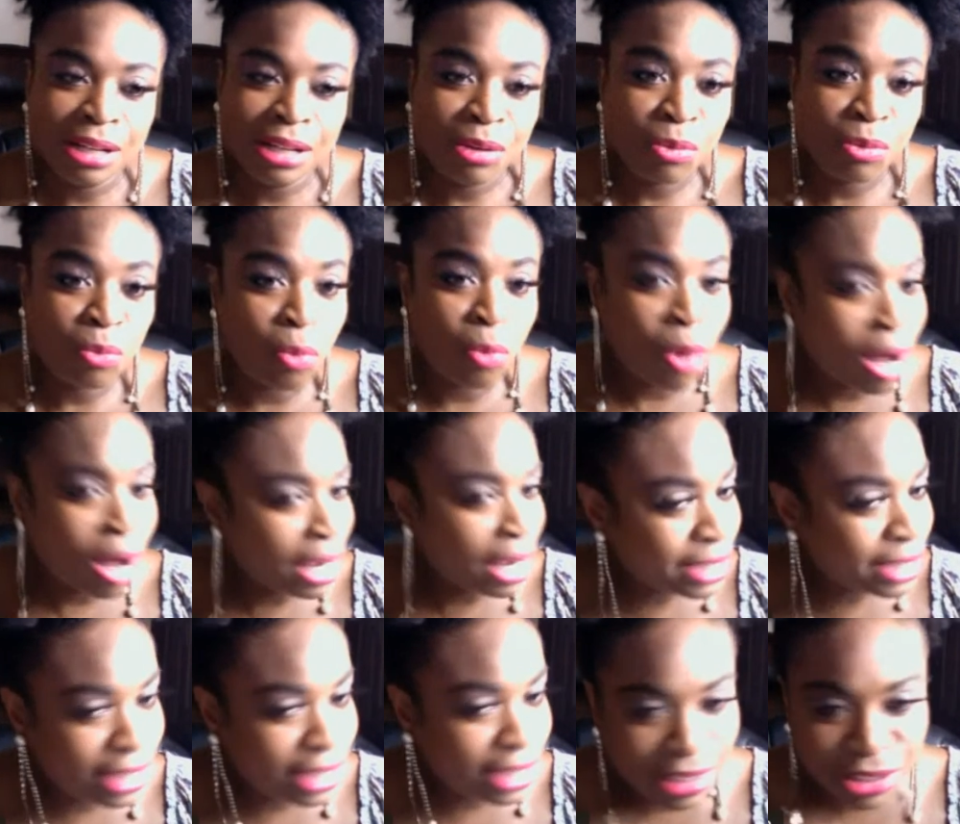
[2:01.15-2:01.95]

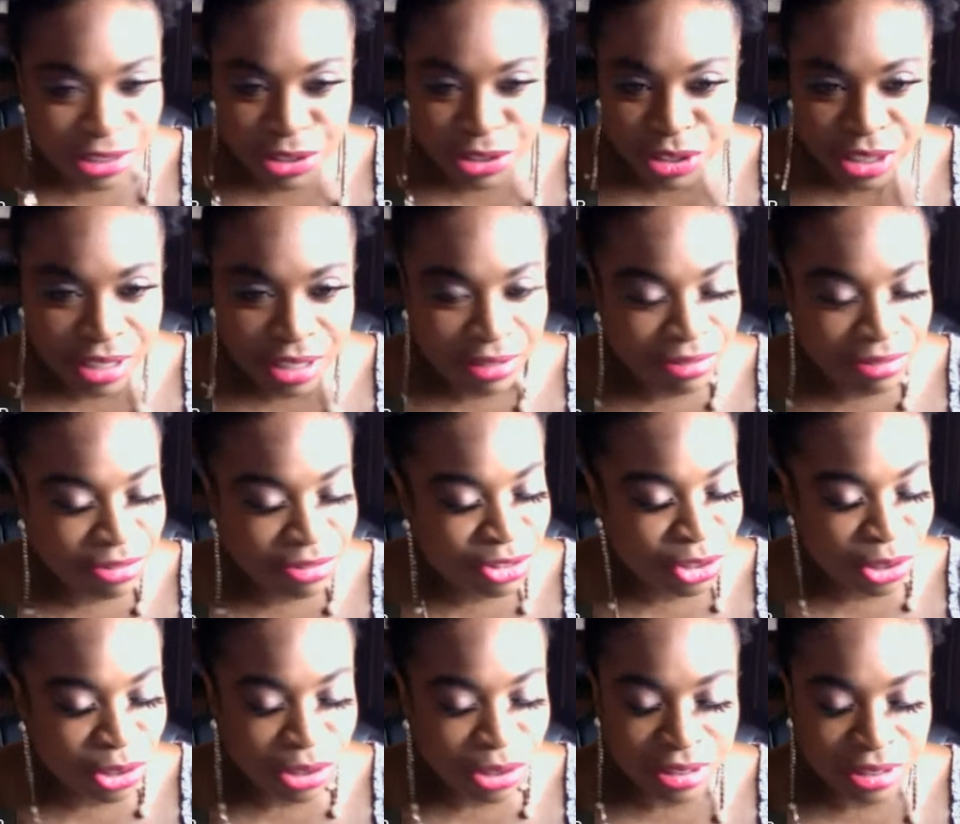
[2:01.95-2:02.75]
watching
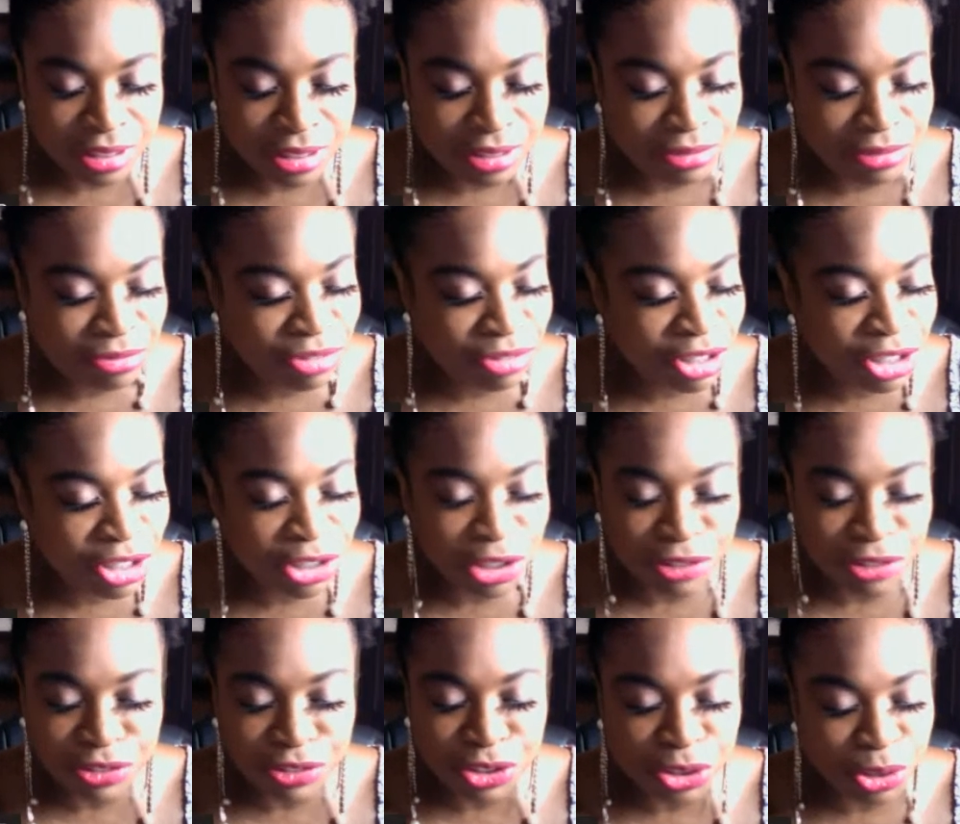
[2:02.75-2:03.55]
the
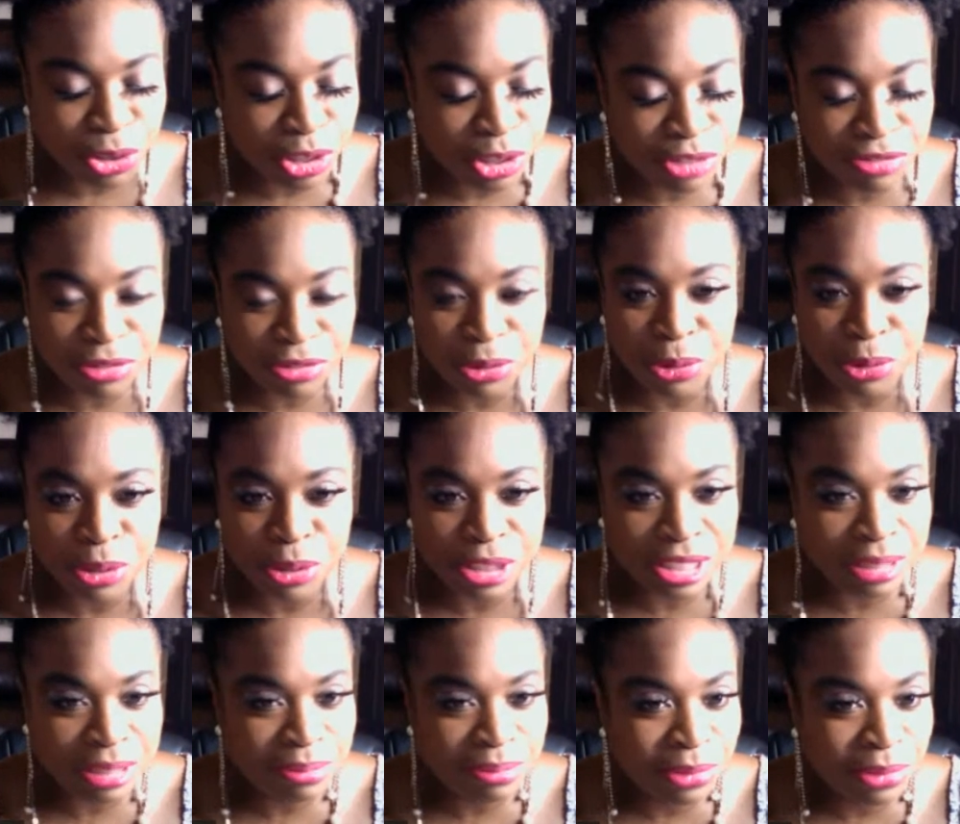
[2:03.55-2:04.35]
video of George
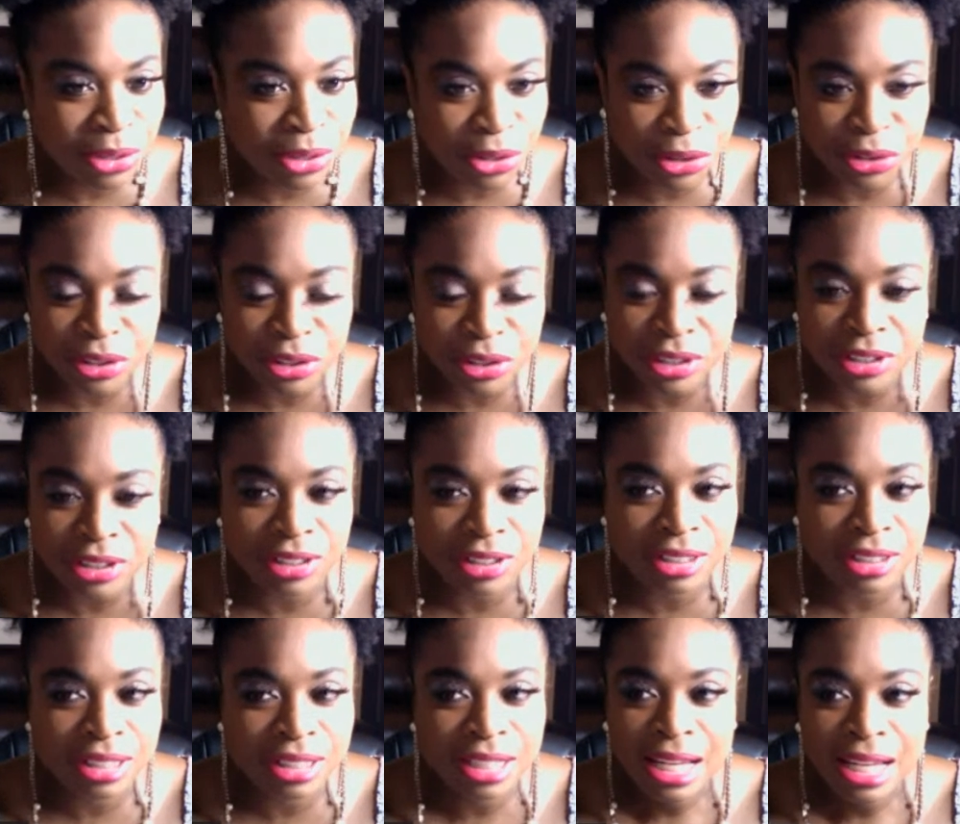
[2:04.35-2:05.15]
Floyd's
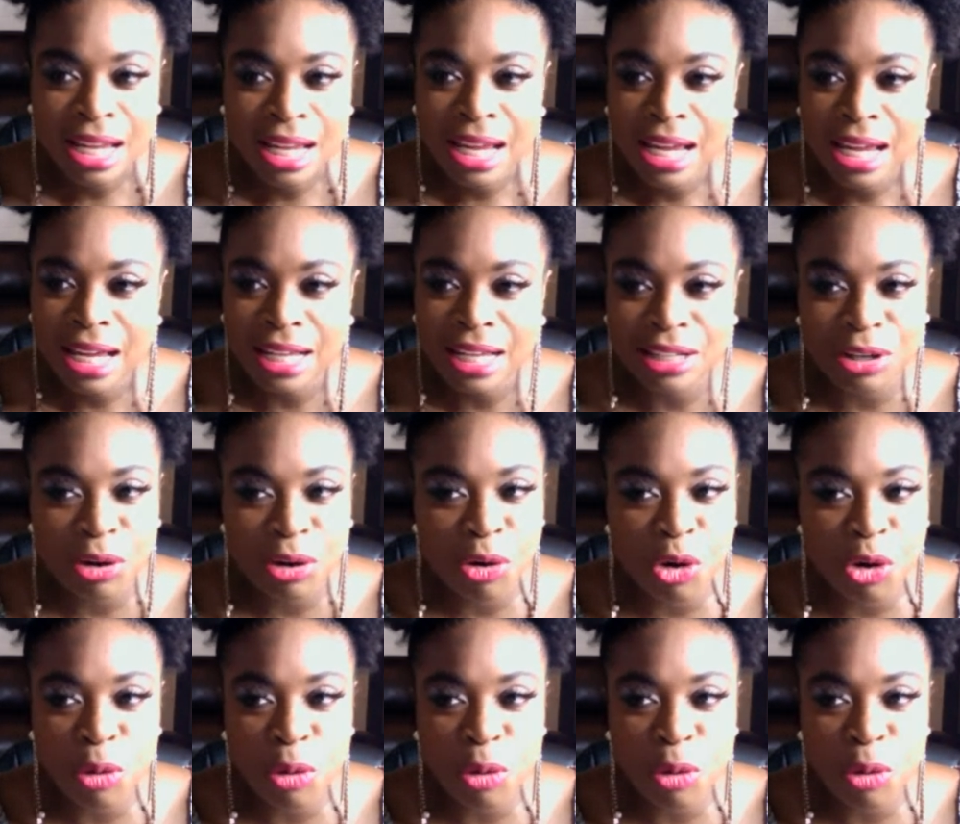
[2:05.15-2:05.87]
murder, and a whole